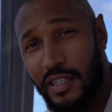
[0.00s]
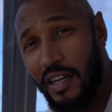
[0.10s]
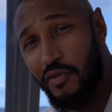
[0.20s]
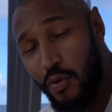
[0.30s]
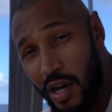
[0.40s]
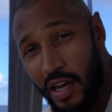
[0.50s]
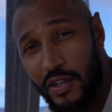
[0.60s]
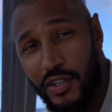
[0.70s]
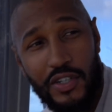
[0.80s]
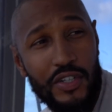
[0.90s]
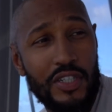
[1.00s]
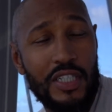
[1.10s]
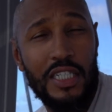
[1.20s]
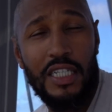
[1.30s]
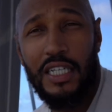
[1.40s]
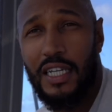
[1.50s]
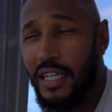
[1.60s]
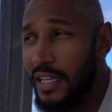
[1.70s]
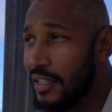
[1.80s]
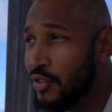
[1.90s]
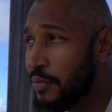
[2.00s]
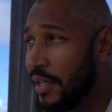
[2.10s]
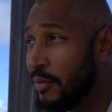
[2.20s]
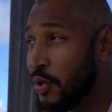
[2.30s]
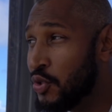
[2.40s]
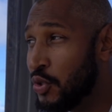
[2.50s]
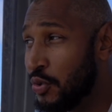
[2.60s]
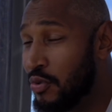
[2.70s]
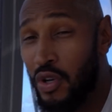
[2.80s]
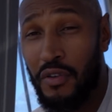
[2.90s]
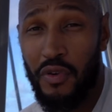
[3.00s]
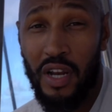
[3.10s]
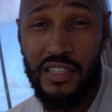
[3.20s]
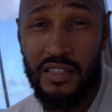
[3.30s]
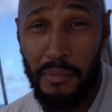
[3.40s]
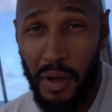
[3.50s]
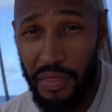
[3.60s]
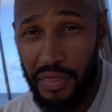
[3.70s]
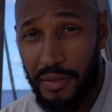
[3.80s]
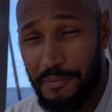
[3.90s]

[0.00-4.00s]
enough water, to be able to go for at least a month,